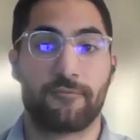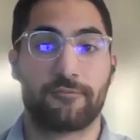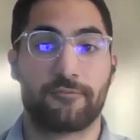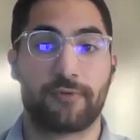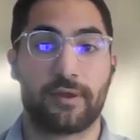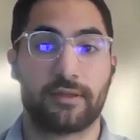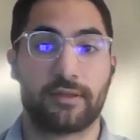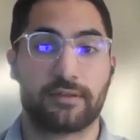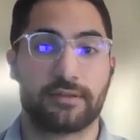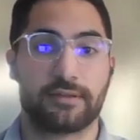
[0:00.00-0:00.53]

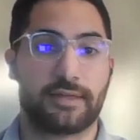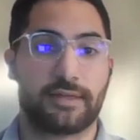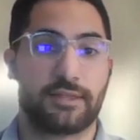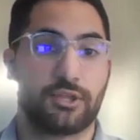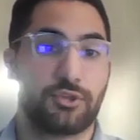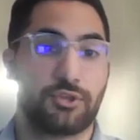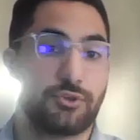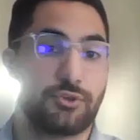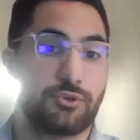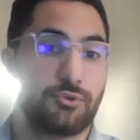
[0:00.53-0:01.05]
frankly, like
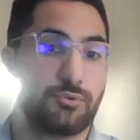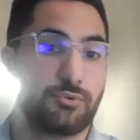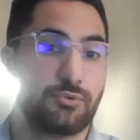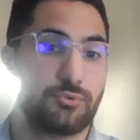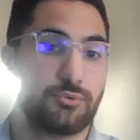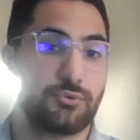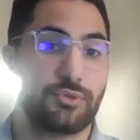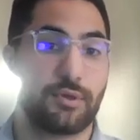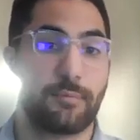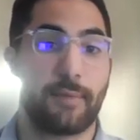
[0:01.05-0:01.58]

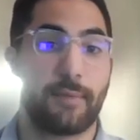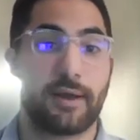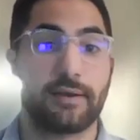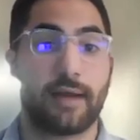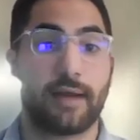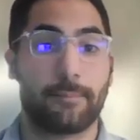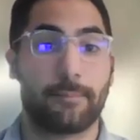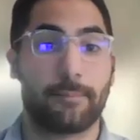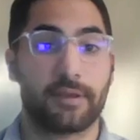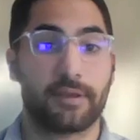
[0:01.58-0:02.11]
there might
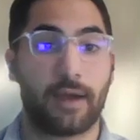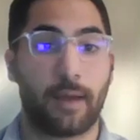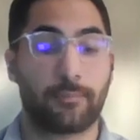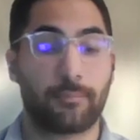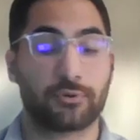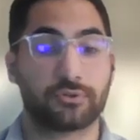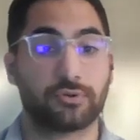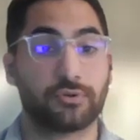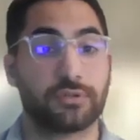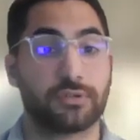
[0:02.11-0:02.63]
not be an
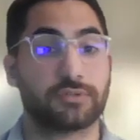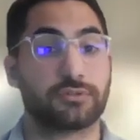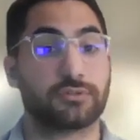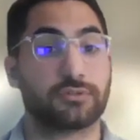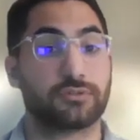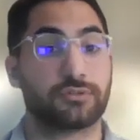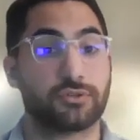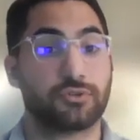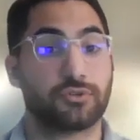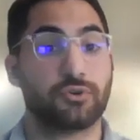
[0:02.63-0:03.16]
opportunity
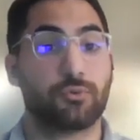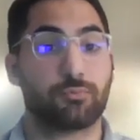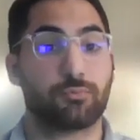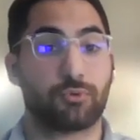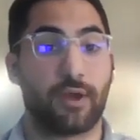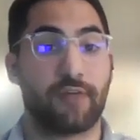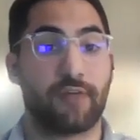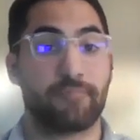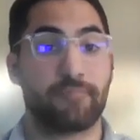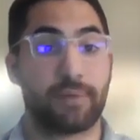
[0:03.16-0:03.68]
to do
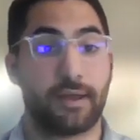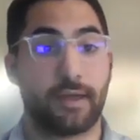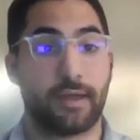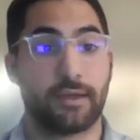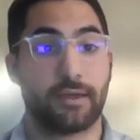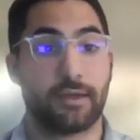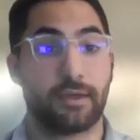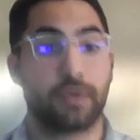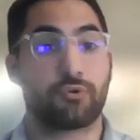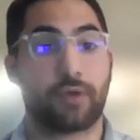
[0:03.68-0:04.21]
pref. But
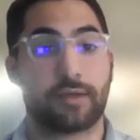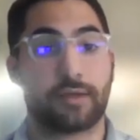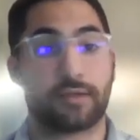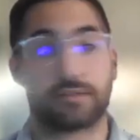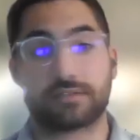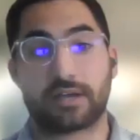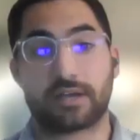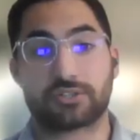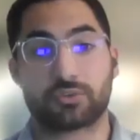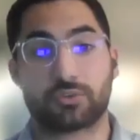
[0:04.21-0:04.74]

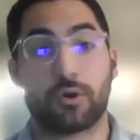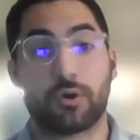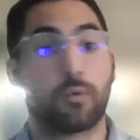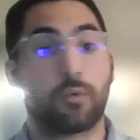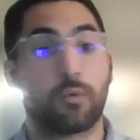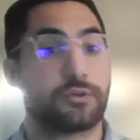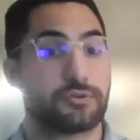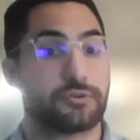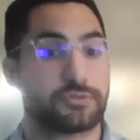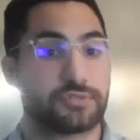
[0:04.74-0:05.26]
granted, Sasha,
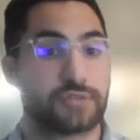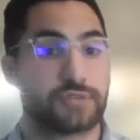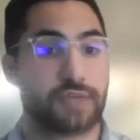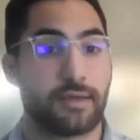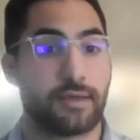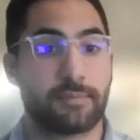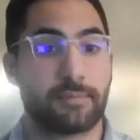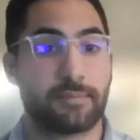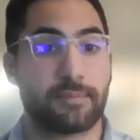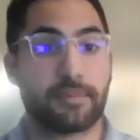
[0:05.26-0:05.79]
what you're
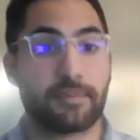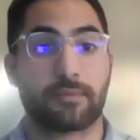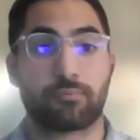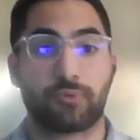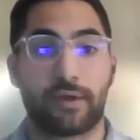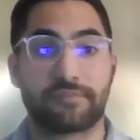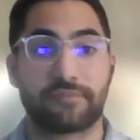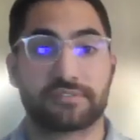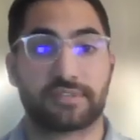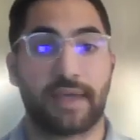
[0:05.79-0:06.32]
saying, being in the
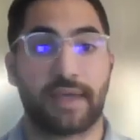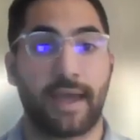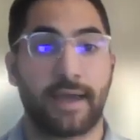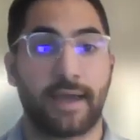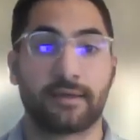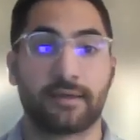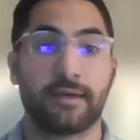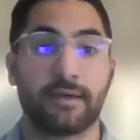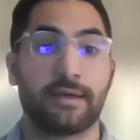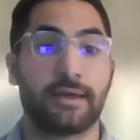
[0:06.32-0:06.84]
pref
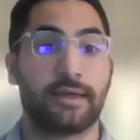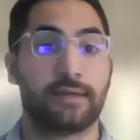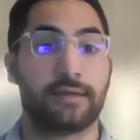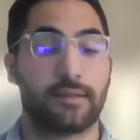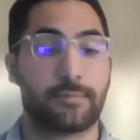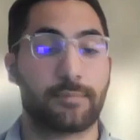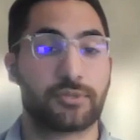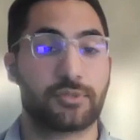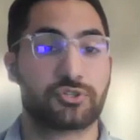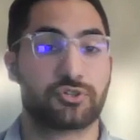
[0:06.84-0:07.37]
stack, it
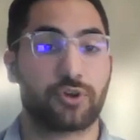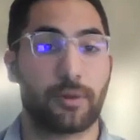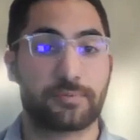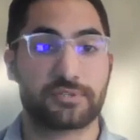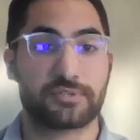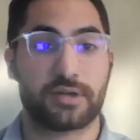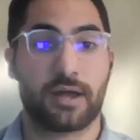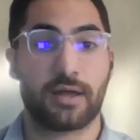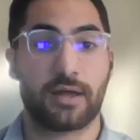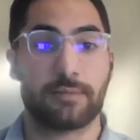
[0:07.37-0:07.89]
limits your
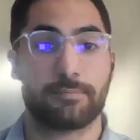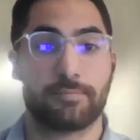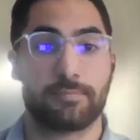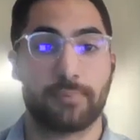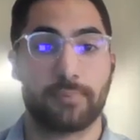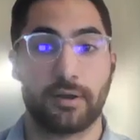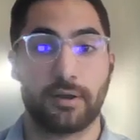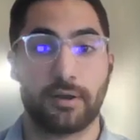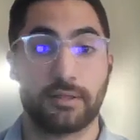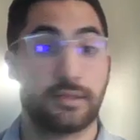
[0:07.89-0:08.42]
upside,
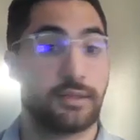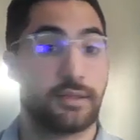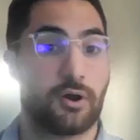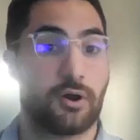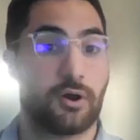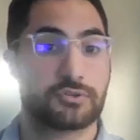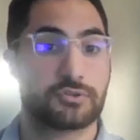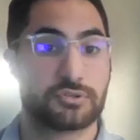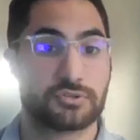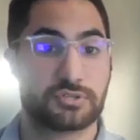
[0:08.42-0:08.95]
but it
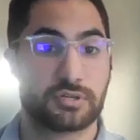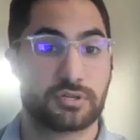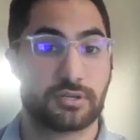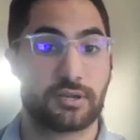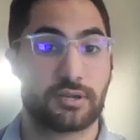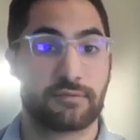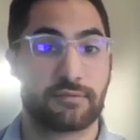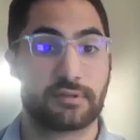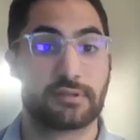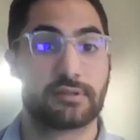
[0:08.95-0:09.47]
also
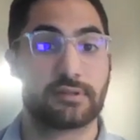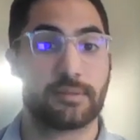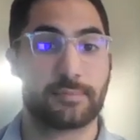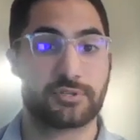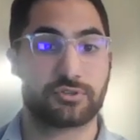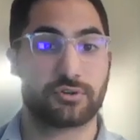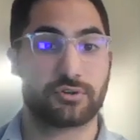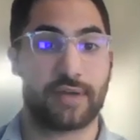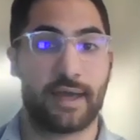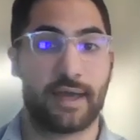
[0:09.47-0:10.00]
significantly
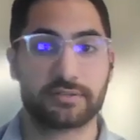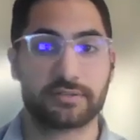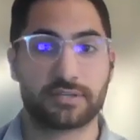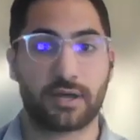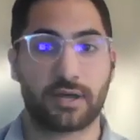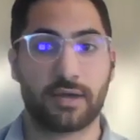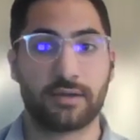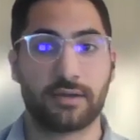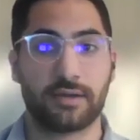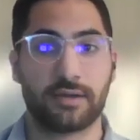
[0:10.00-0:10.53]
limits your
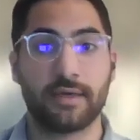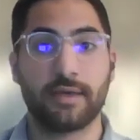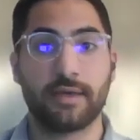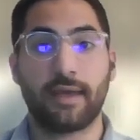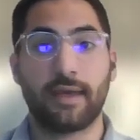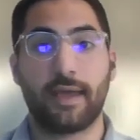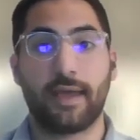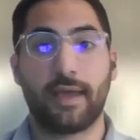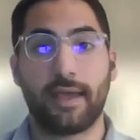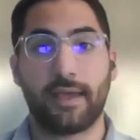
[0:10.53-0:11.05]
downside.
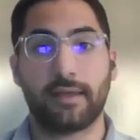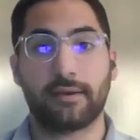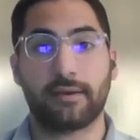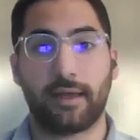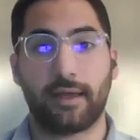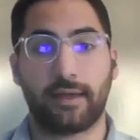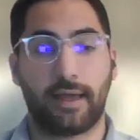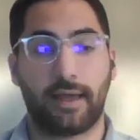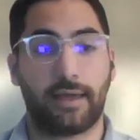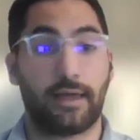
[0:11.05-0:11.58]
And
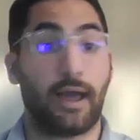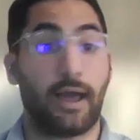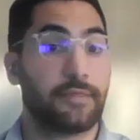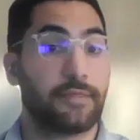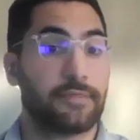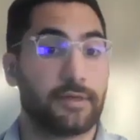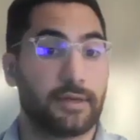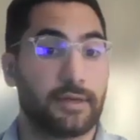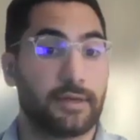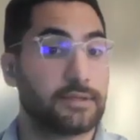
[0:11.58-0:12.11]
I
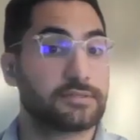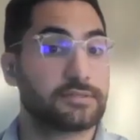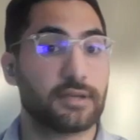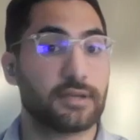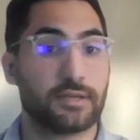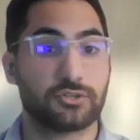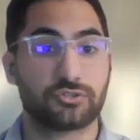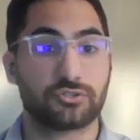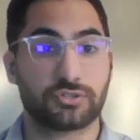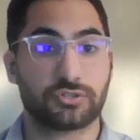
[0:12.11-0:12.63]
think it is an
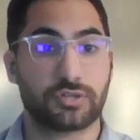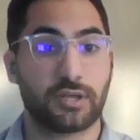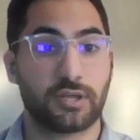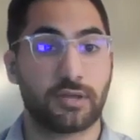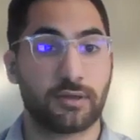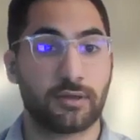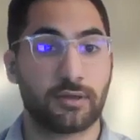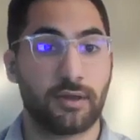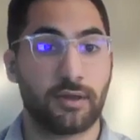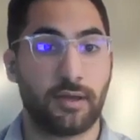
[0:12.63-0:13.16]

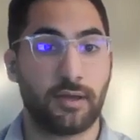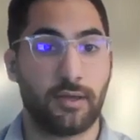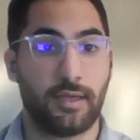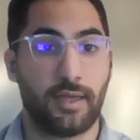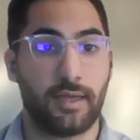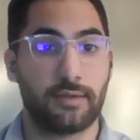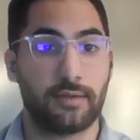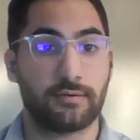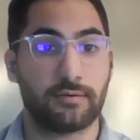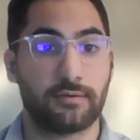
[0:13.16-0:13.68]
interesting
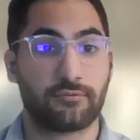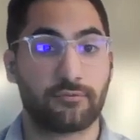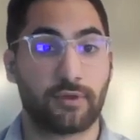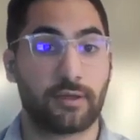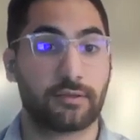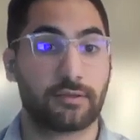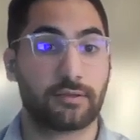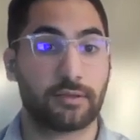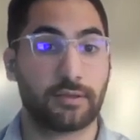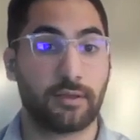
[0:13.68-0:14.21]
and
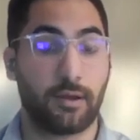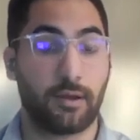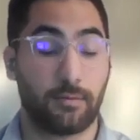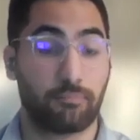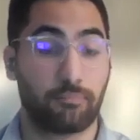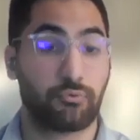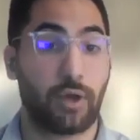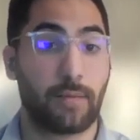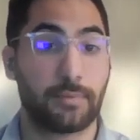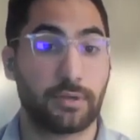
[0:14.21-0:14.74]
frankly,
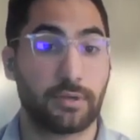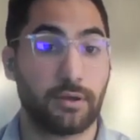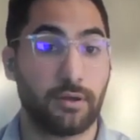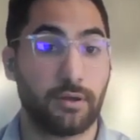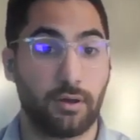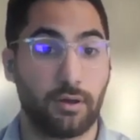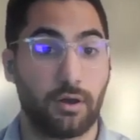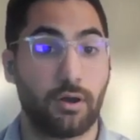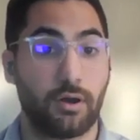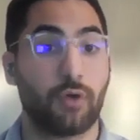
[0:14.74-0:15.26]
probably
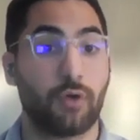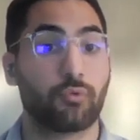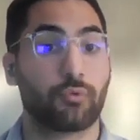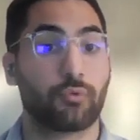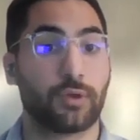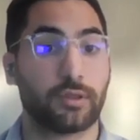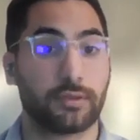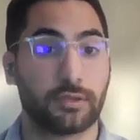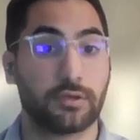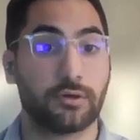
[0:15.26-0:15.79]
a
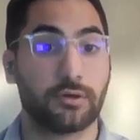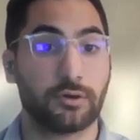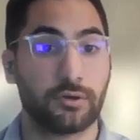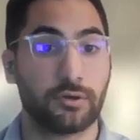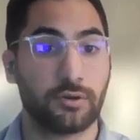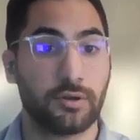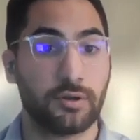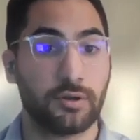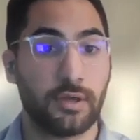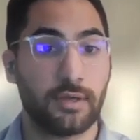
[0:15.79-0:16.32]
really
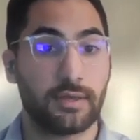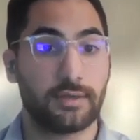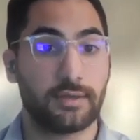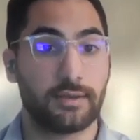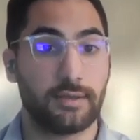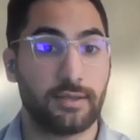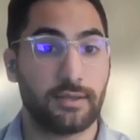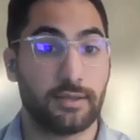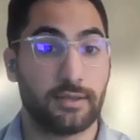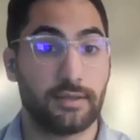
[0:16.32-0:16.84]
good
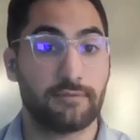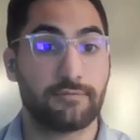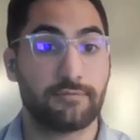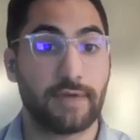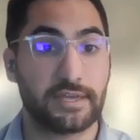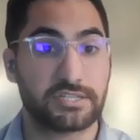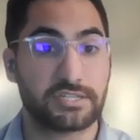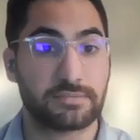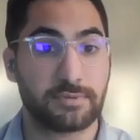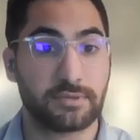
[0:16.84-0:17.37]

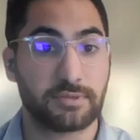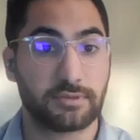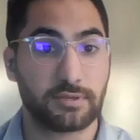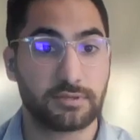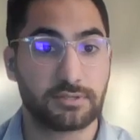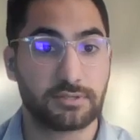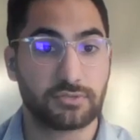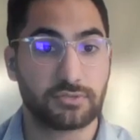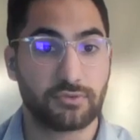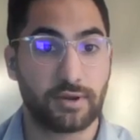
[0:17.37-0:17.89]
investment
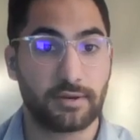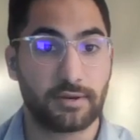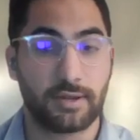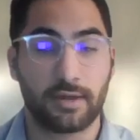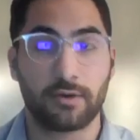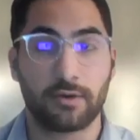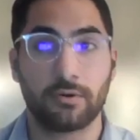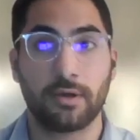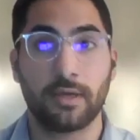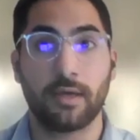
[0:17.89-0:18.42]
thesis right
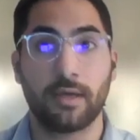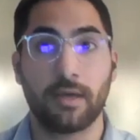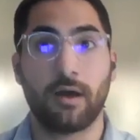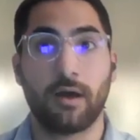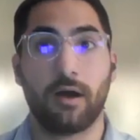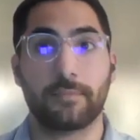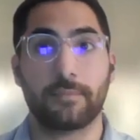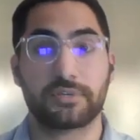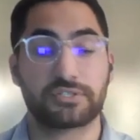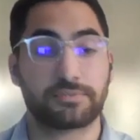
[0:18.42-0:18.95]
now,
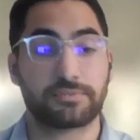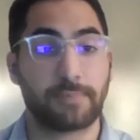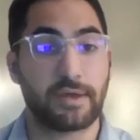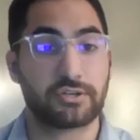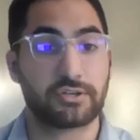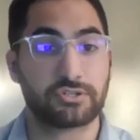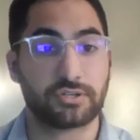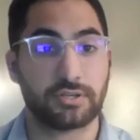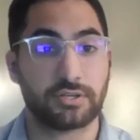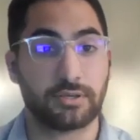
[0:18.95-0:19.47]

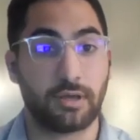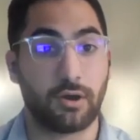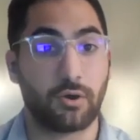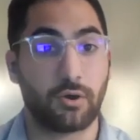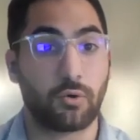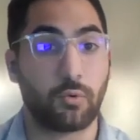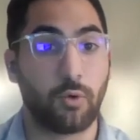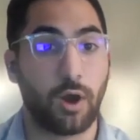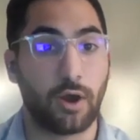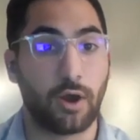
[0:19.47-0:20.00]
especially
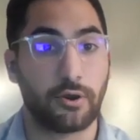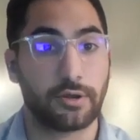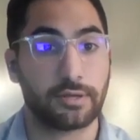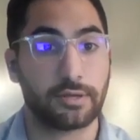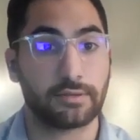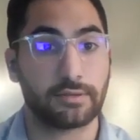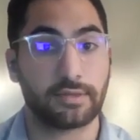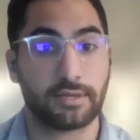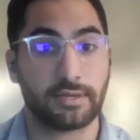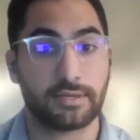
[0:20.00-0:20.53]

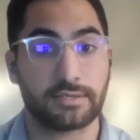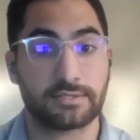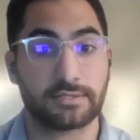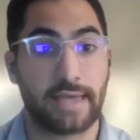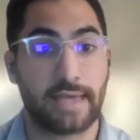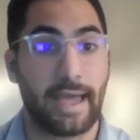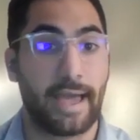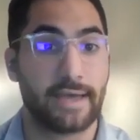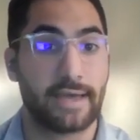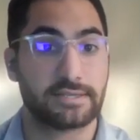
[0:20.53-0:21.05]
acquiring these
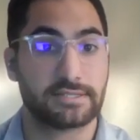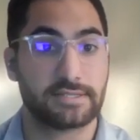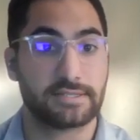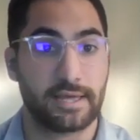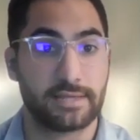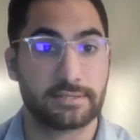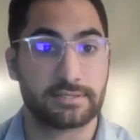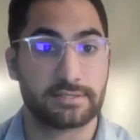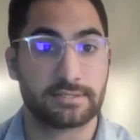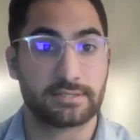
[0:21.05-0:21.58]

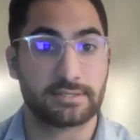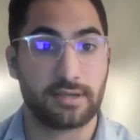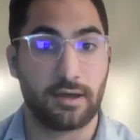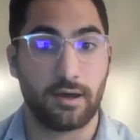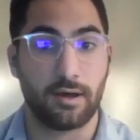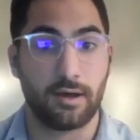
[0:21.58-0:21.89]
assets